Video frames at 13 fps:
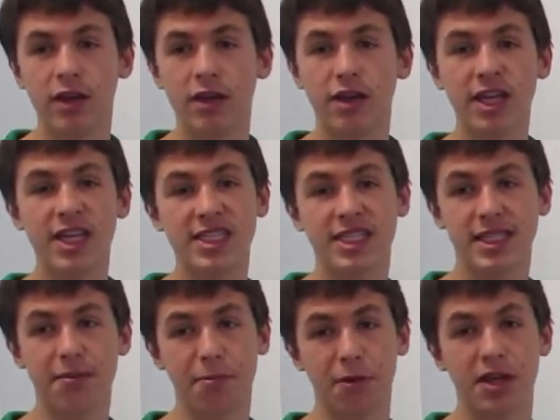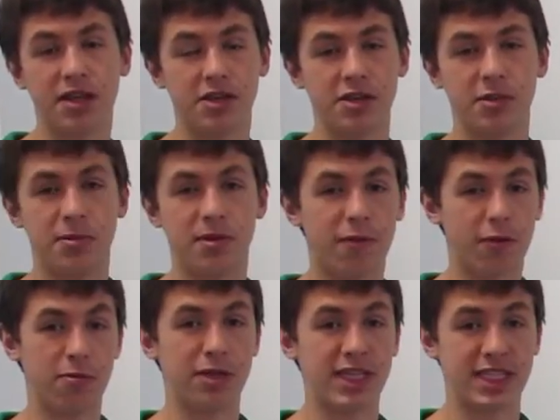you need to separate the two
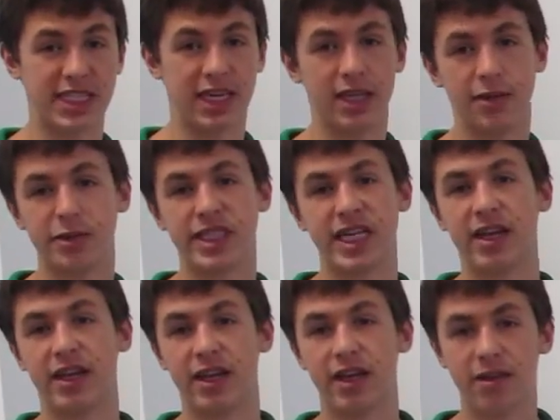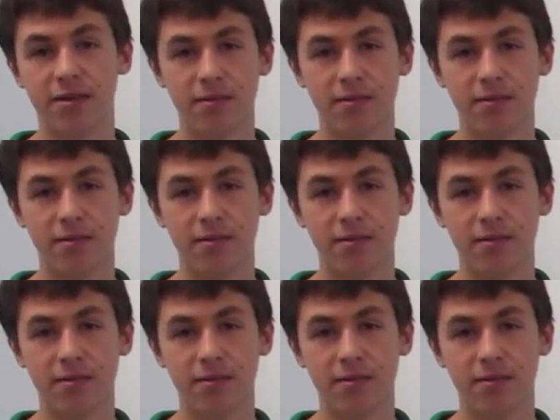before placing it in the recycling.